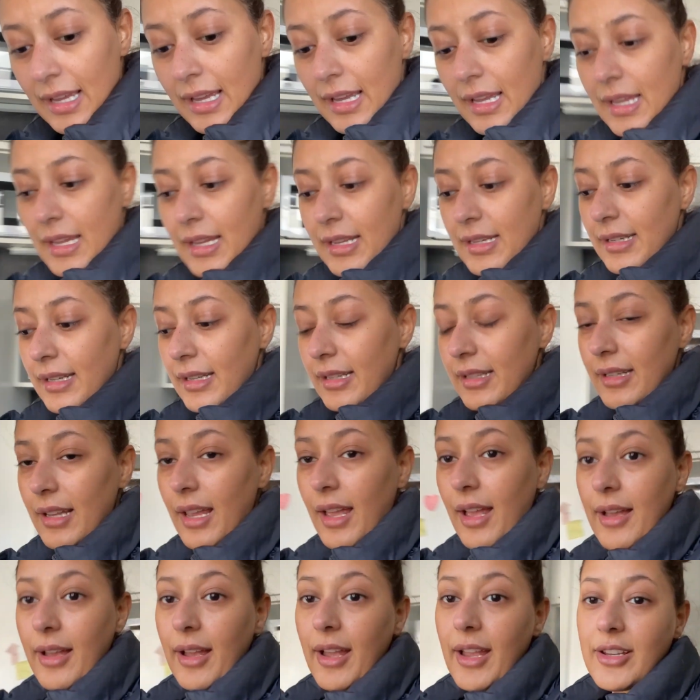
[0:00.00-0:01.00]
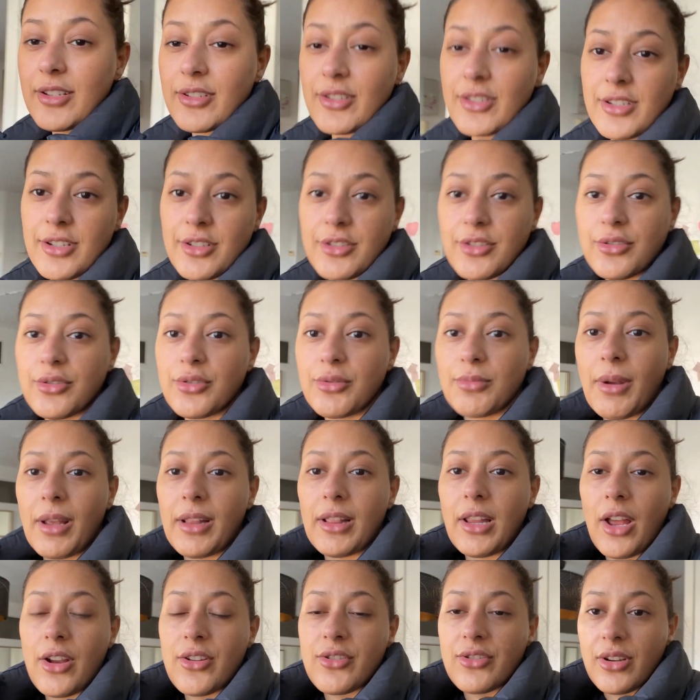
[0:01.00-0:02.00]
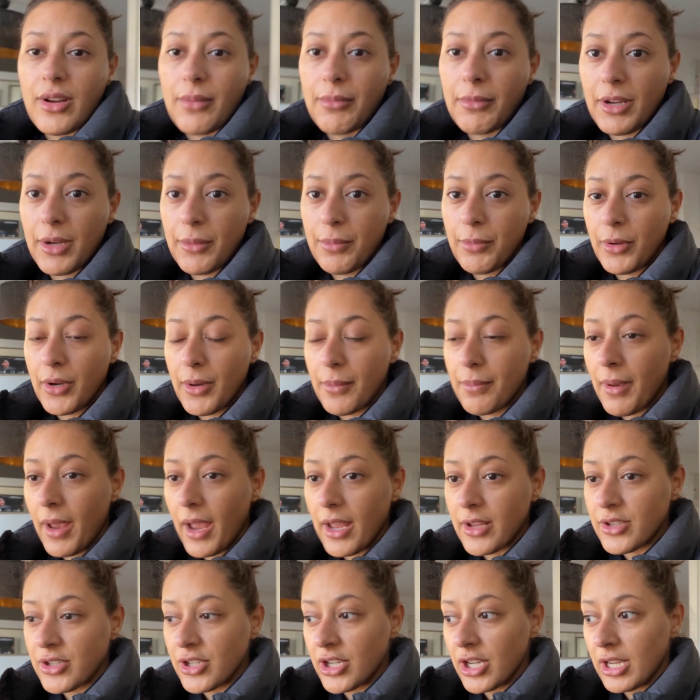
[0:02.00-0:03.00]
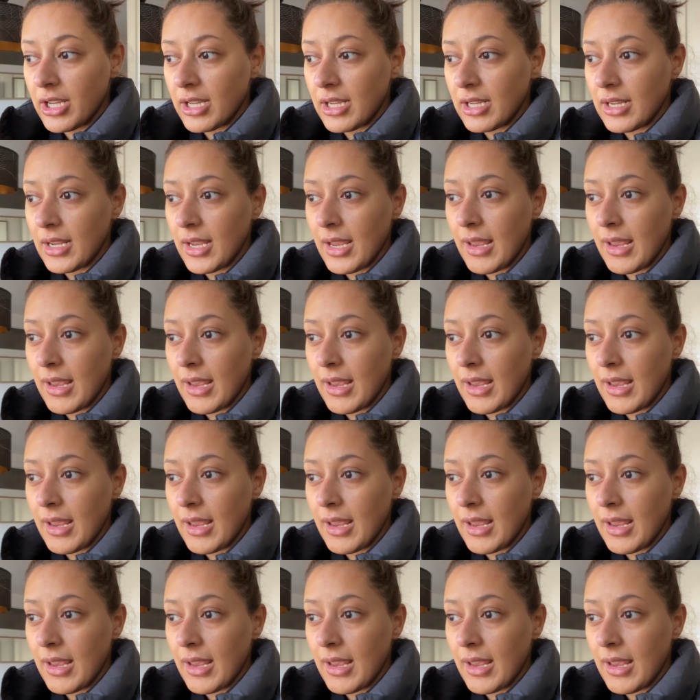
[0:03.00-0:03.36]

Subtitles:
And yeah, I just need to do my laundry. I'm gonna put a batch in